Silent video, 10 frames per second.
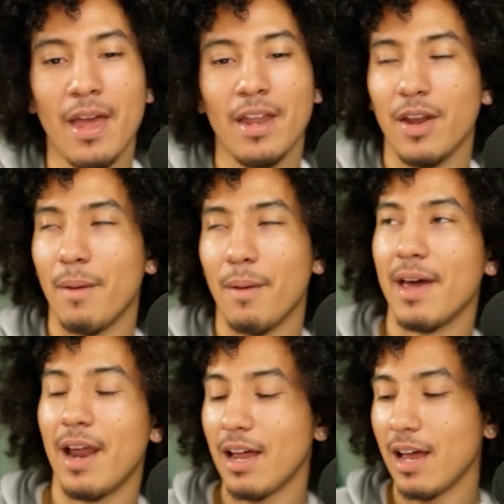No, man,
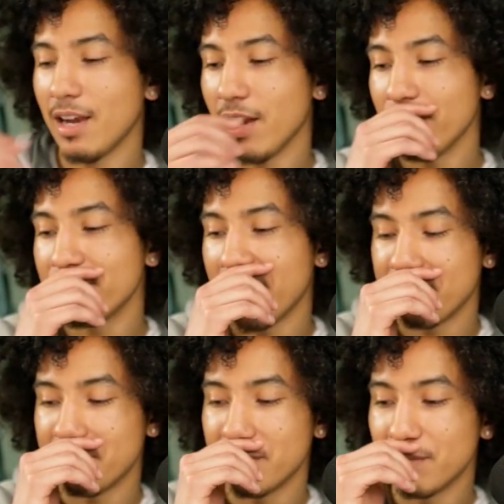I, I love that
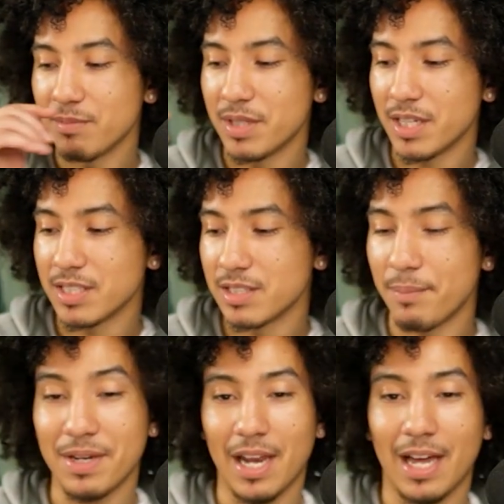because I
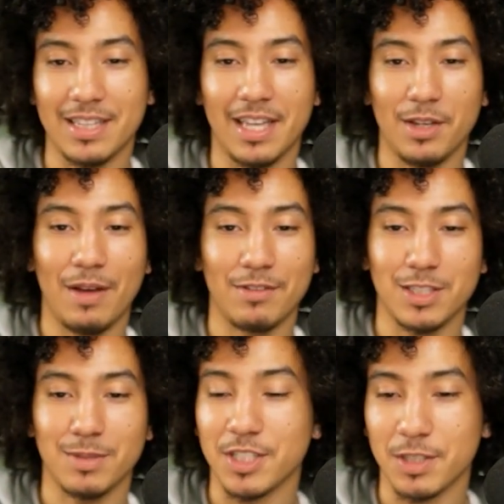mean, not that you have to
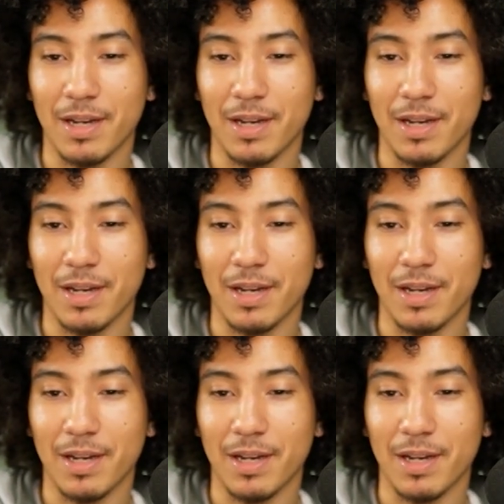experience it, but